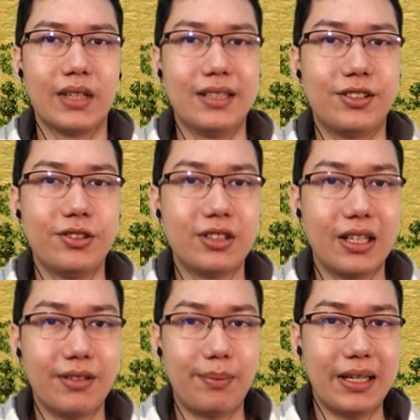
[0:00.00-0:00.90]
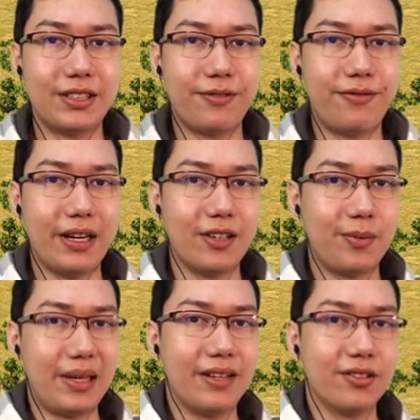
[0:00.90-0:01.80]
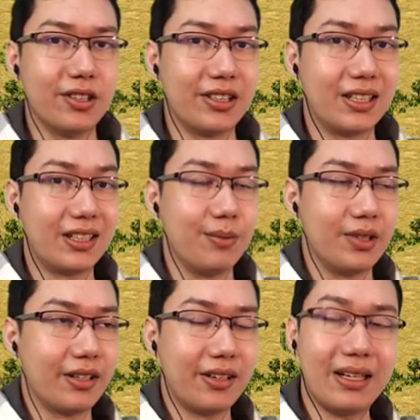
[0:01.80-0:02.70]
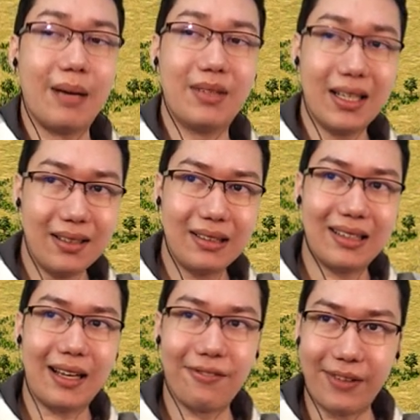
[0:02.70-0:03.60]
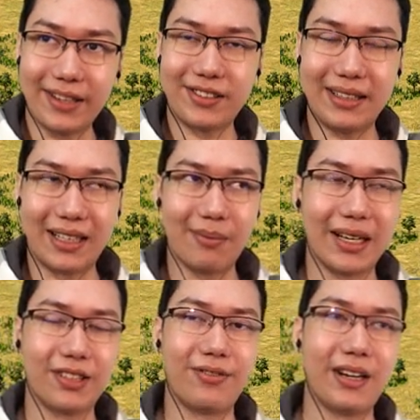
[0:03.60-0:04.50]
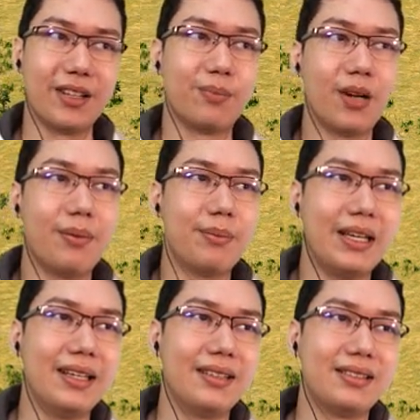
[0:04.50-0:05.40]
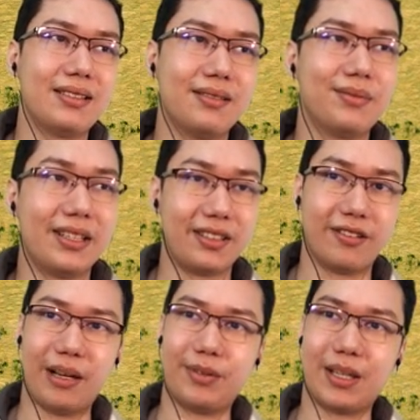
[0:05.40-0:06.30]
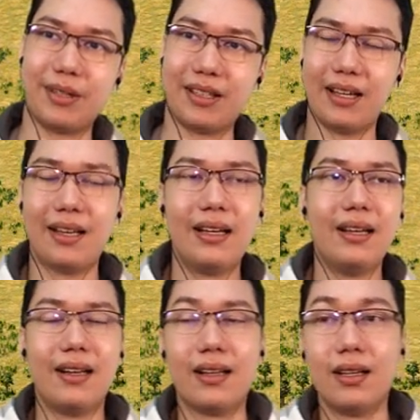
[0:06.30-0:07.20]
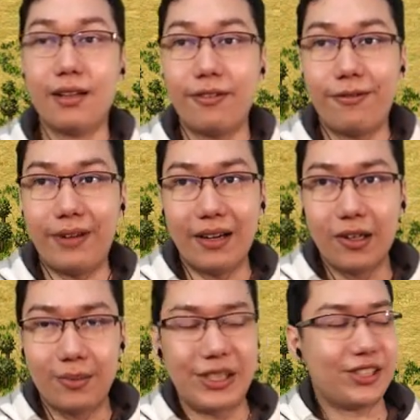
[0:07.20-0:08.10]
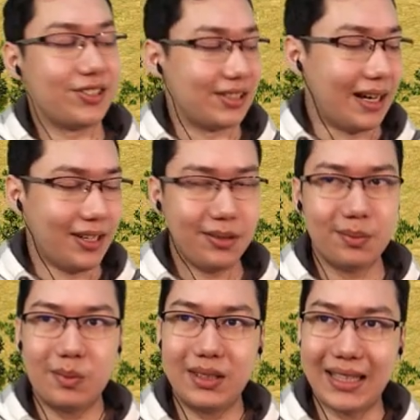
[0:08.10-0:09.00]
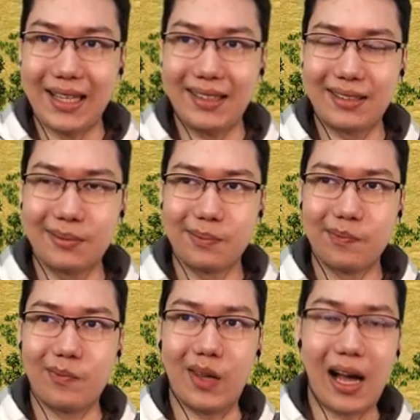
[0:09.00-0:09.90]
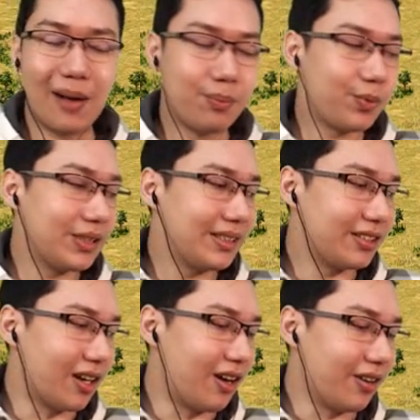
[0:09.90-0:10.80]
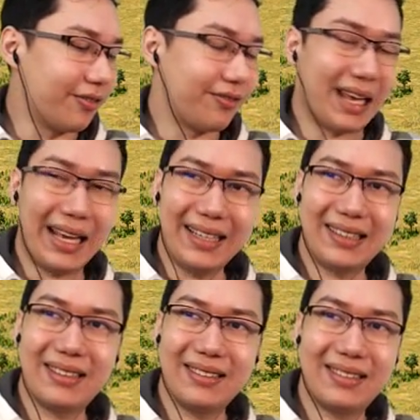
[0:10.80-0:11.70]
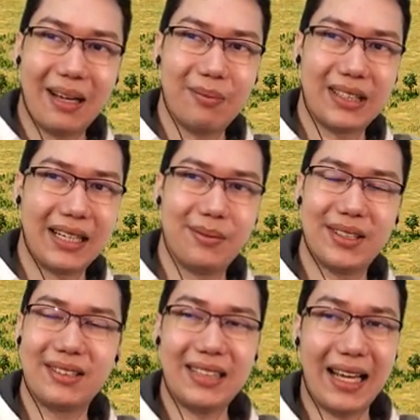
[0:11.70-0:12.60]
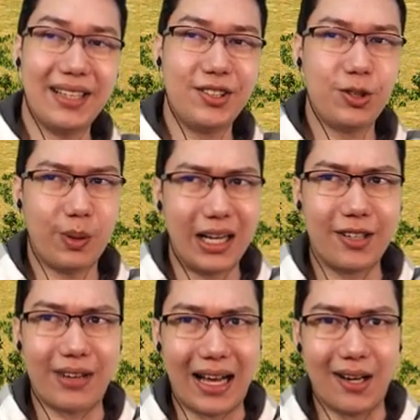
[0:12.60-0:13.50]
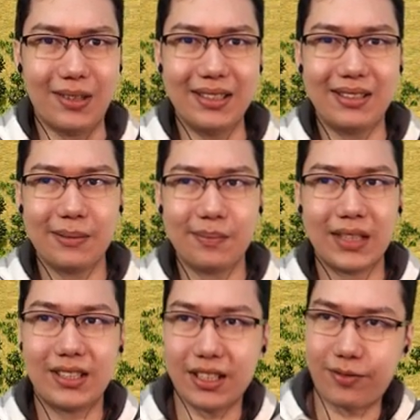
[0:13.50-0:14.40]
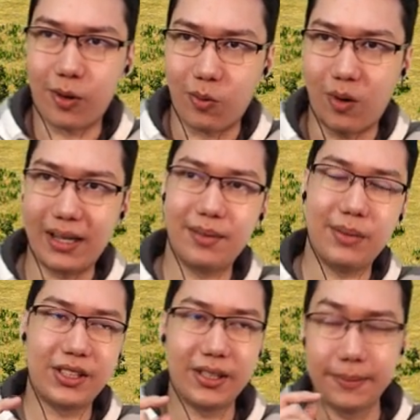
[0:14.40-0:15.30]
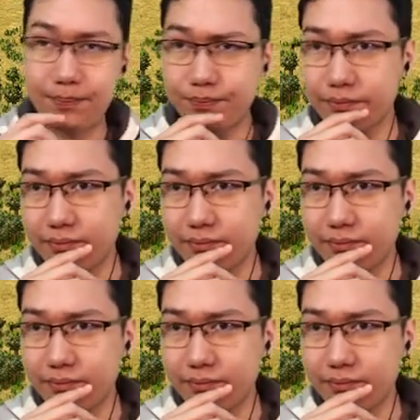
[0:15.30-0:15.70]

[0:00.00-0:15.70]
Is Zeus going to replace Pharaoh playthrough? Or are you going to keep working on it? I'm going to eventually come back to Pharaoh. The problem is, there's the grapes coming in there. Pharaoh missions now take upwards of 8, sometimes 10, 12 hours just for one mission.